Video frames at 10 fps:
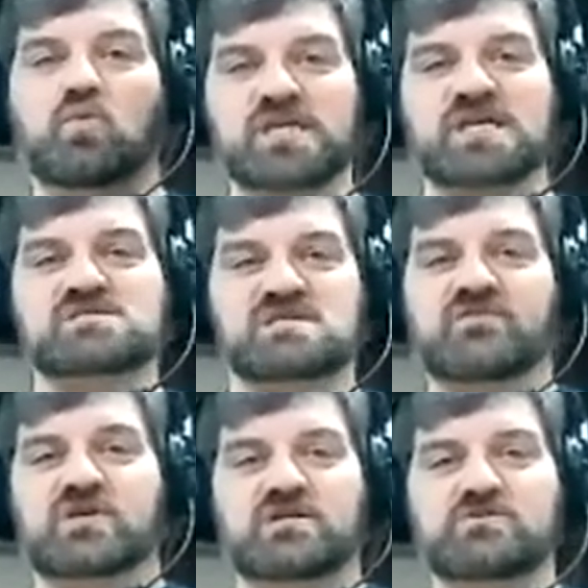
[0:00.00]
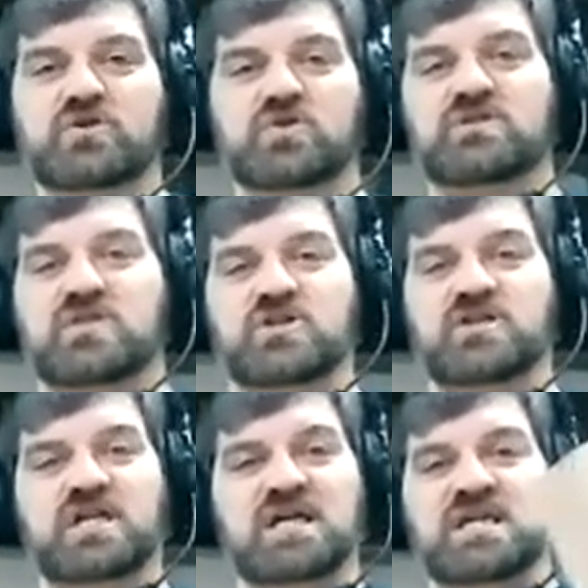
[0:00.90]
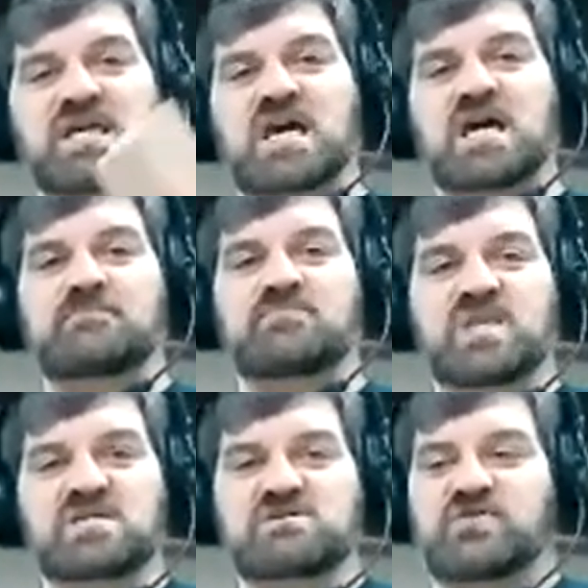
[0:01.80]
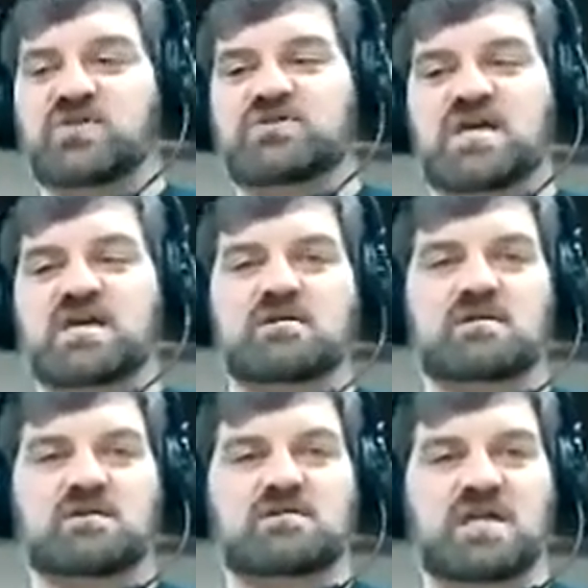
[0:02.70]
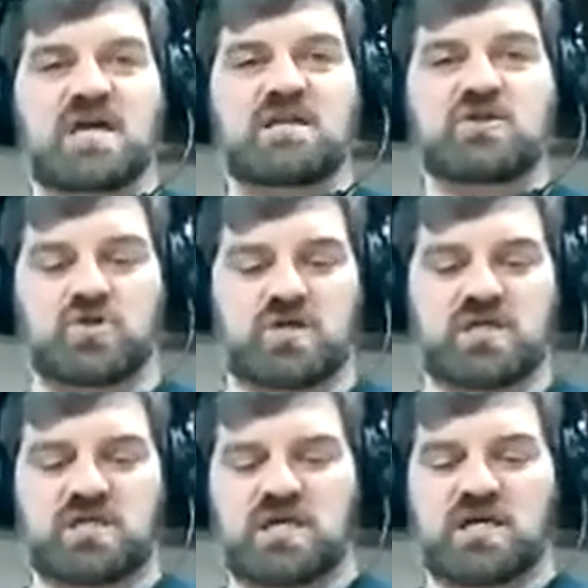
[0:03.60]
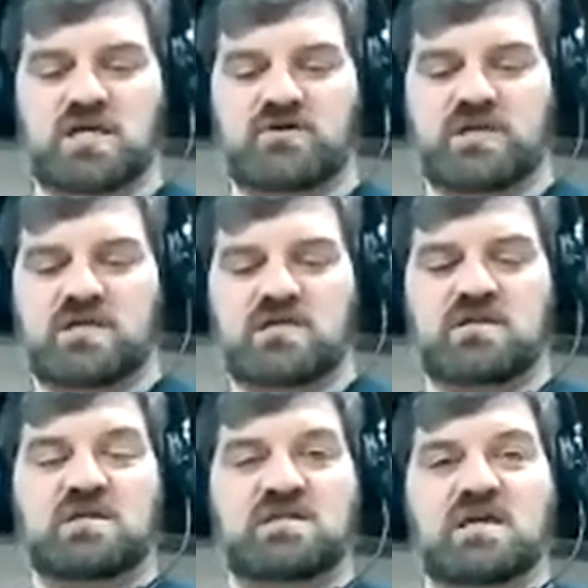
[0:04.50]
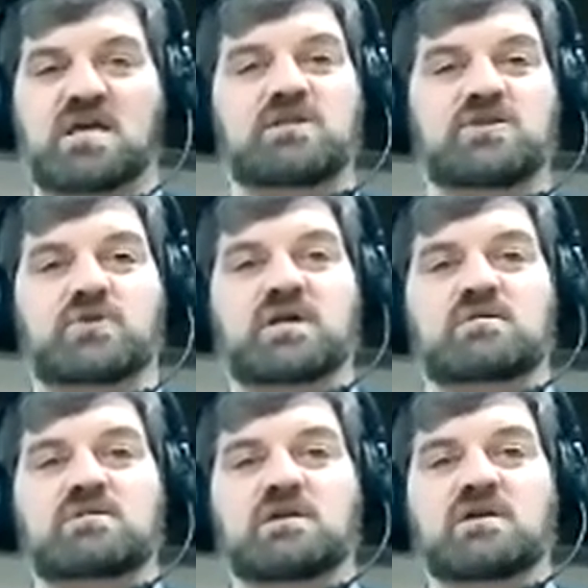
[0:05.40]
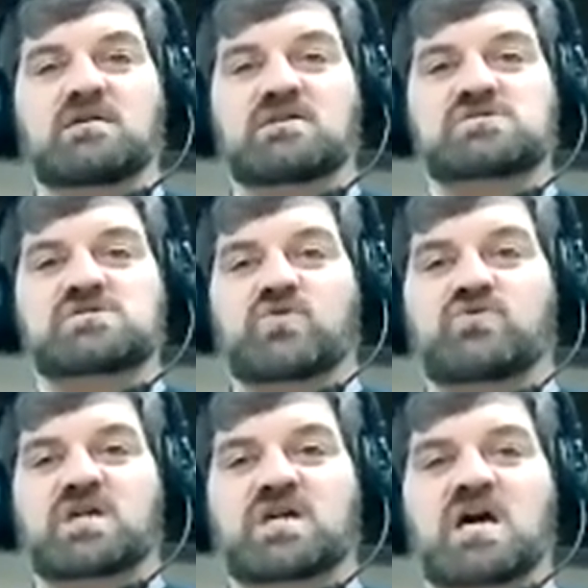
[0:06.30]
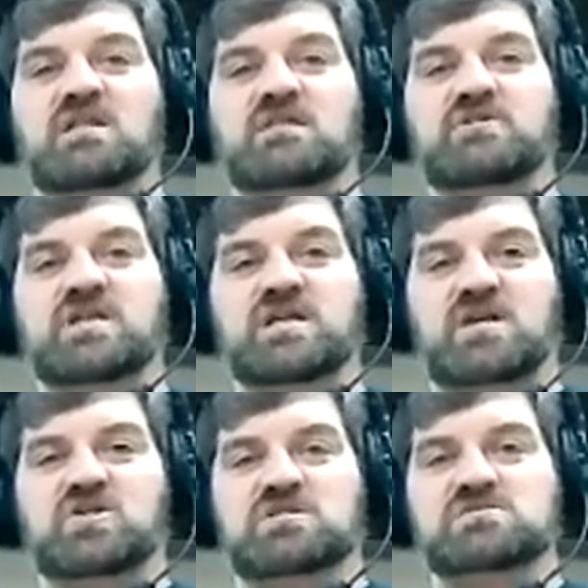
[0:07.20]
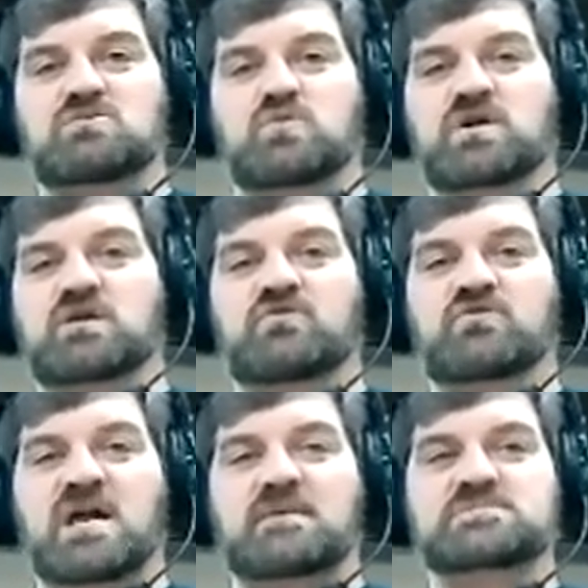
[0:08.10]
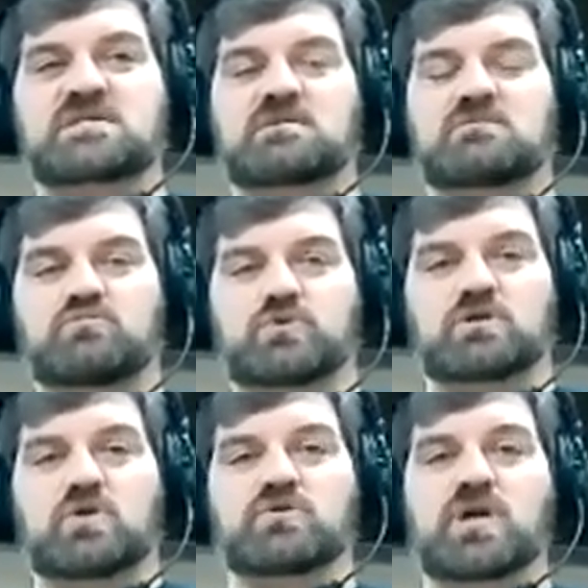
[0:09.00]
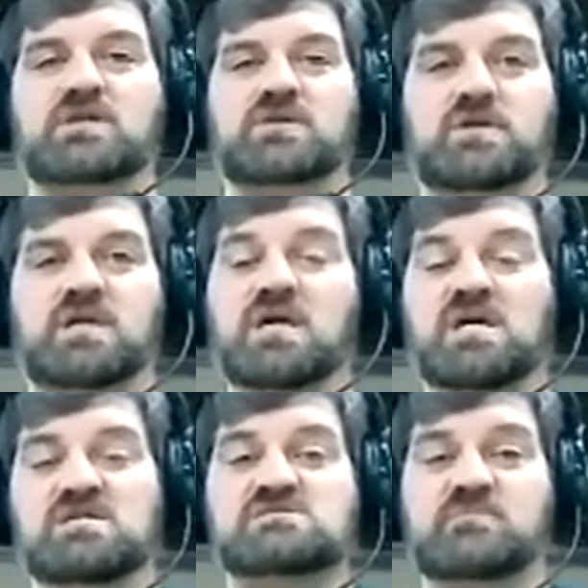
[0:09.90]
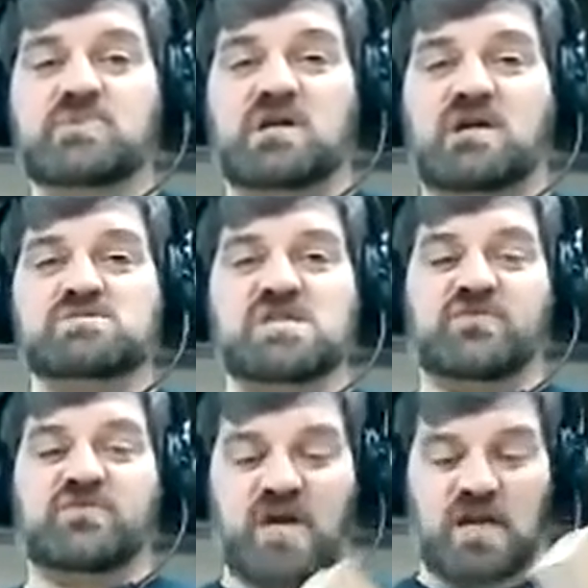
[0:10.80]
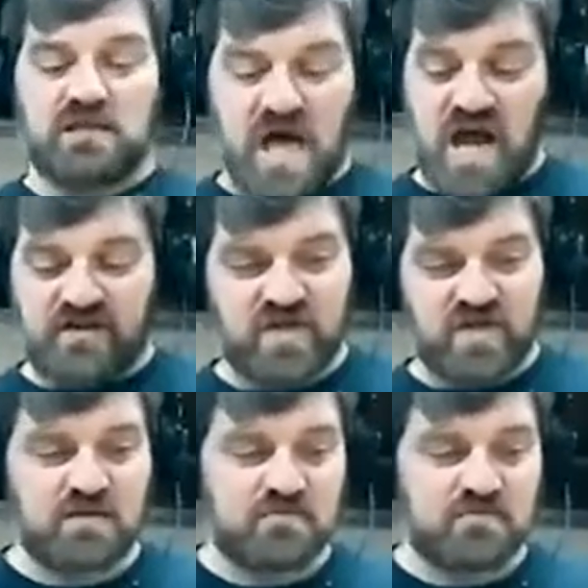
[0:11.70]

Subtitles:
weakest ever glue joint that you're going to get is if you take the end joint and glue it to end joint, because you've only got little connections where it overlaps that will hold on to it. Sometimes if you've got a lot of it,